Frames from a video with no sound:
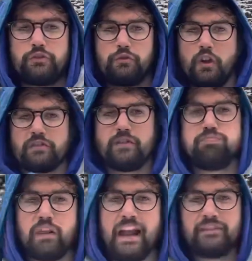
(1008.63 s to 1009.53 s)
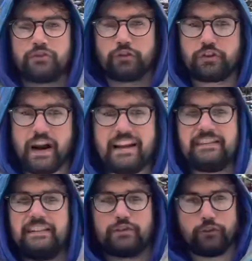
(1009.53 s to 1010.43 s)
so lots of plants or
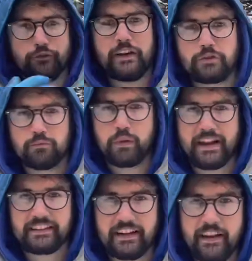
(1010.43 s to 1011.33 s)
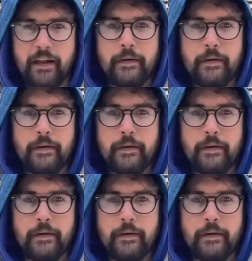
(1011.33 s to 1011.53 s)
grasses or phytoplankton,